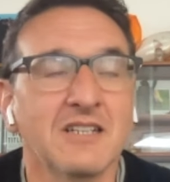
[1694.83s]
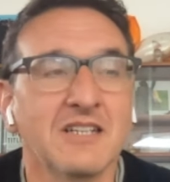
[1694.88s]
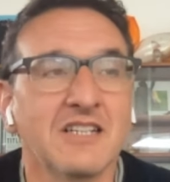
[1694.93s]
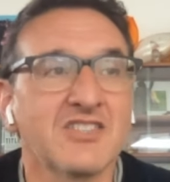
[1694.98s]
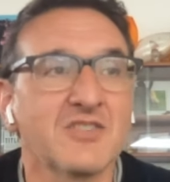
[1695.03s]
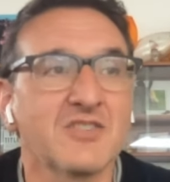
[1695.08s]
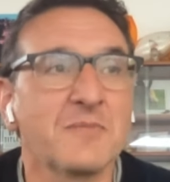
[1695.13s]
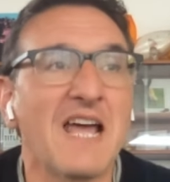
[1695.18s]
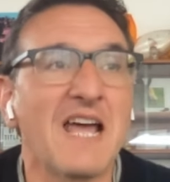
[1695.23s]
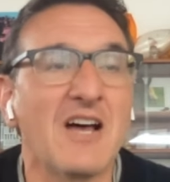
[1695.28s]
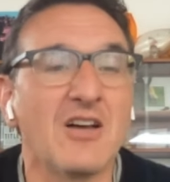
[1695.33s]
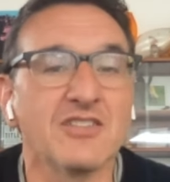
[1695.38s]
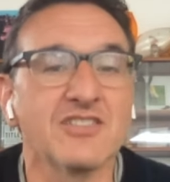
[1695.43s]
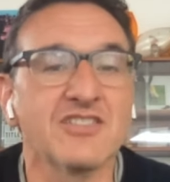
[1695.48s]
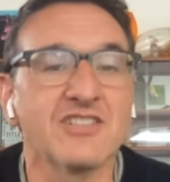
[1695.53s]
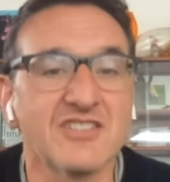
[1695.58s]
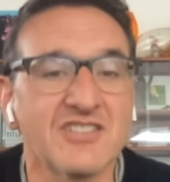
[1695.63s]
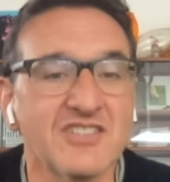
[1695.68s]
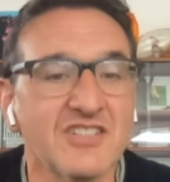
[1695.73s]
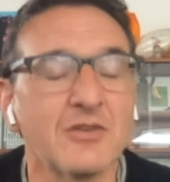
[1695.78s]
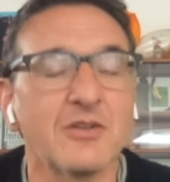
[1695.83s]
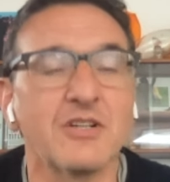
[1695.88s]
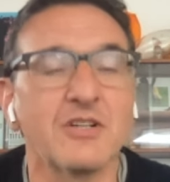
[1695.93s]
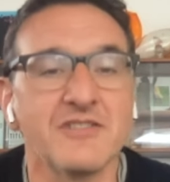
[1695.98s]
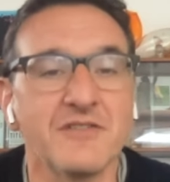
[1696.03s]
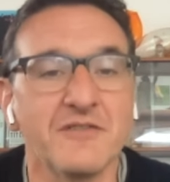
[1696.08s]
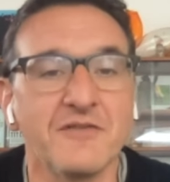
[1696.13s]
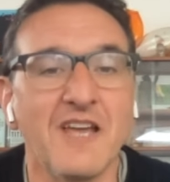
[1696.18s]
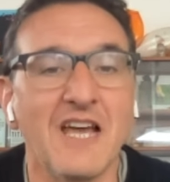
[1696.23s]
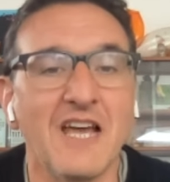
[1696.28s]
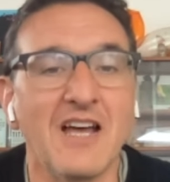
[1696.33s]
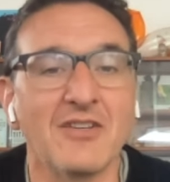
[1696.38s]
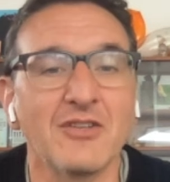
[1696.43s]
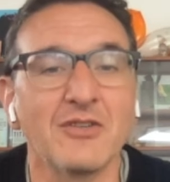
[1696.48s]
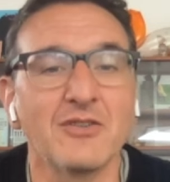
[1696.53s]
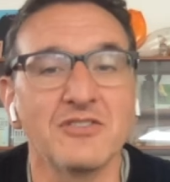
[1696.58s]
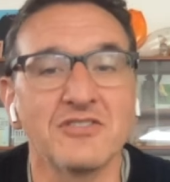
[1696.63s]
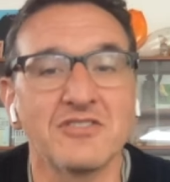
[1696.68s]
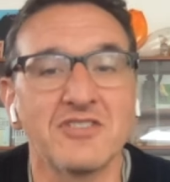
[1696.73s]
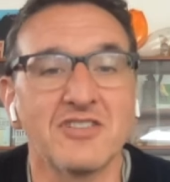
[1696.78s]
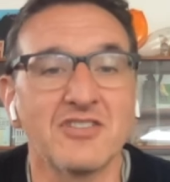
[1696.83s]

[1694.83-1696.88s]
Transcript: Uh, a series of values